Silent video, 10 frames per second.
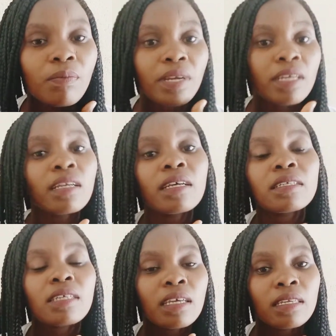
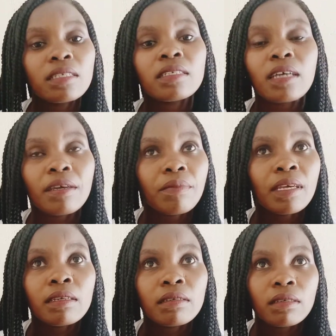pregnant
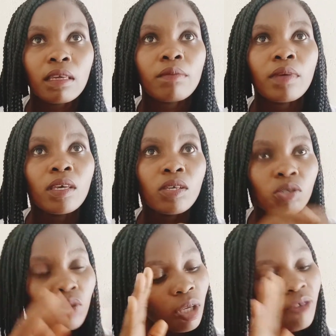anytime.
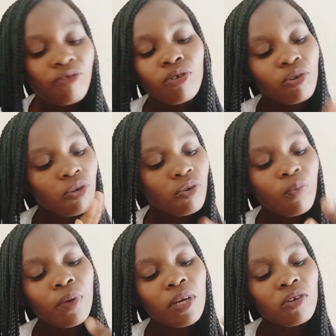So if you know your
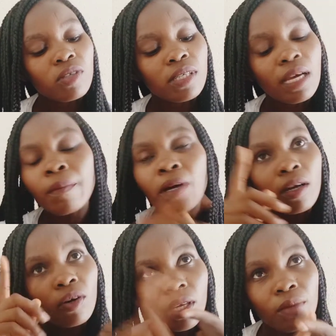periods,
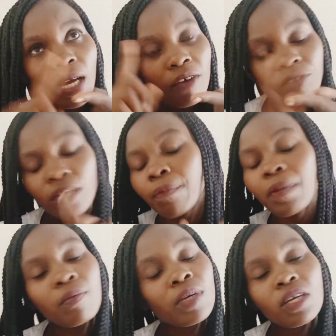after
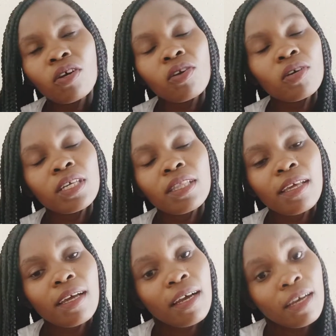maybe downloading the
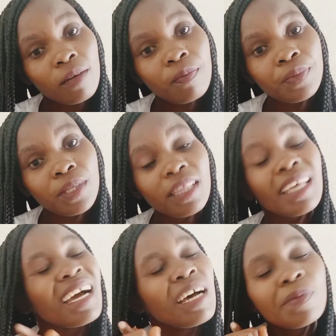
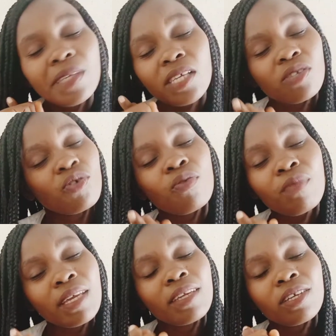apps are so
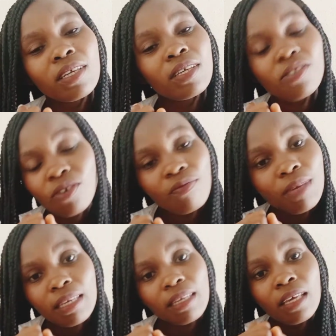many,
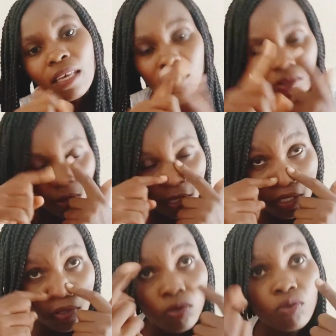so
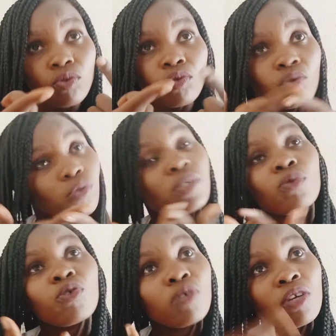it's you to choose
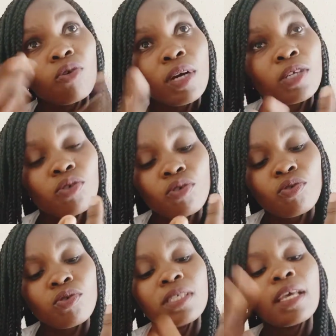which one you want to
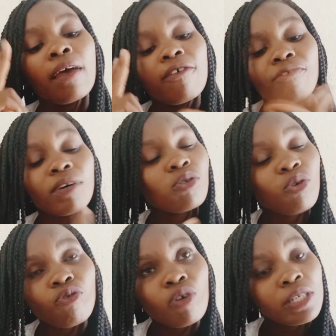use. First
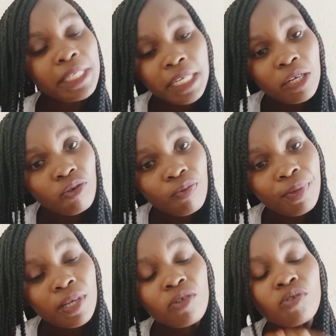of all, track your
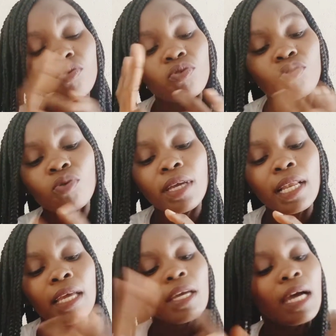periods, would you it,